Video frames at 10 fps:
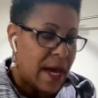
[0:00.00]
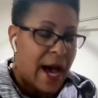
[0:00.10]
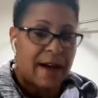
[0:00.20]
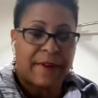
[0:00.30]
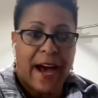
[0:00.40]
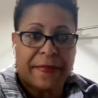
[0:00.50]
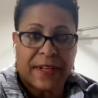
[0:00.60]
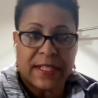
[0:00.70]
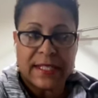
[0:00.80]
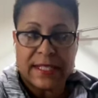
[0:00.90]
I've got the
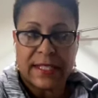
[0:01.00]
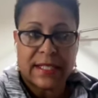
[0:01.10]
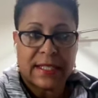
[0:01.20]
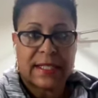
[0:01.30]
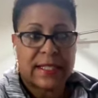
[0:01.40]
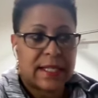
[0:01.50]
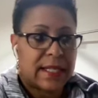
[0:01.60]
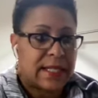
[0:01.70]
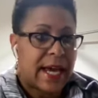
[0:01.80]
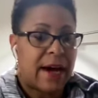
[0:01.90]
consistency
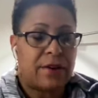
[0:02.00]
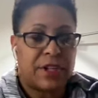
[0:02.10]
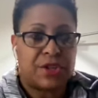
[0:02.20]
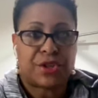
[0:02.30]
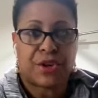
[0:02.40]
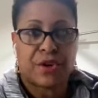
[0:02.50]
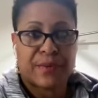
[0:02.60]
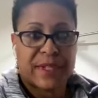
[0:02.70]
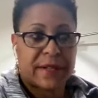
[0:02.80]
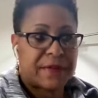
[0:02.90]
down in
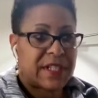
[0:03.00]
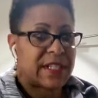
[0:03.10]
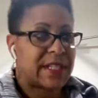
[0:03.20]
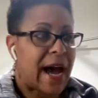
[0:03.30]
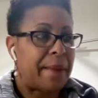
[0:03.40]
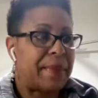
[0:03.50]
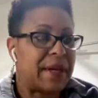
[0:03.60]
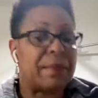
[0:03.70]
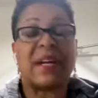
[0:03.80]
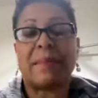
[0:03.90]
terms of
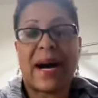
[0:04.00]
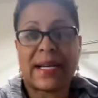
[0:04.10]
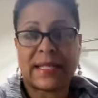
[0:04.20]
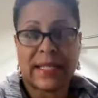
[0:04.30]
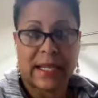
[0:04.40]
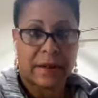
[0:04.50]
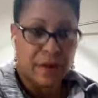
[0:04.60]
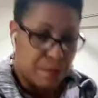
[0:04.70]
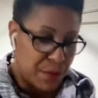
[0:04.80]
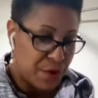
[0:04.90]
minimizing
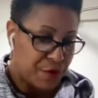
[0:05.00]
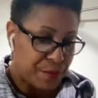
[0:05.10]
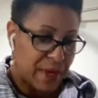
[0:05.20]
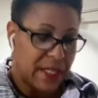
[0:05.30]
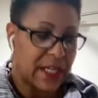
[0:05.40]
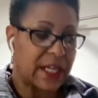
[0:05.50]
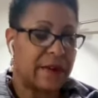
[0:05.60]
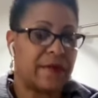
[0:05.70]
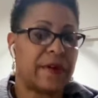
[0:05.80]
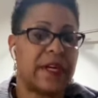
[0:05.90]
the movement
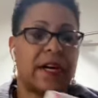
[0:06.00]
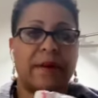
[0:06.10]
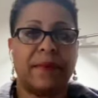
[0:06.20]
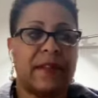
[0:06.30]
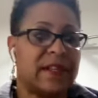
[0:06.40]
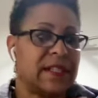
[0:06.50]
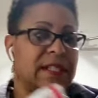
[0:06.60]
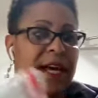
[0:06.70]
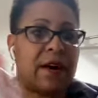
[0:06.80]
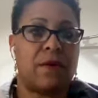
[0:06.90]
in the, and this
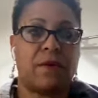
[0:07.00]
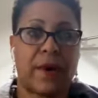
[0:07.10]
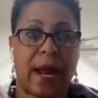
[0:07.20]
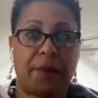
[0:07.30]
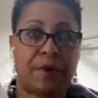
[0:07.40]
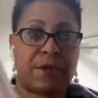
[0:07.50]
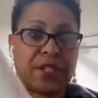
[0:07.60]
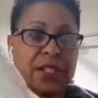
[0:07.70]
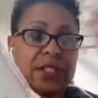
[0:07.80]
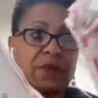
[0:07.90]
is what I
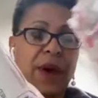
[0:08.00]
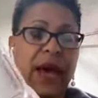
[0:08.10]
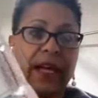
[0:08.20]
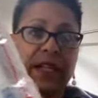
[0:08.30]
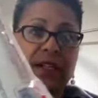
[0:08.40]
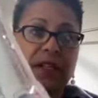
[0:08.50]
purchased this package.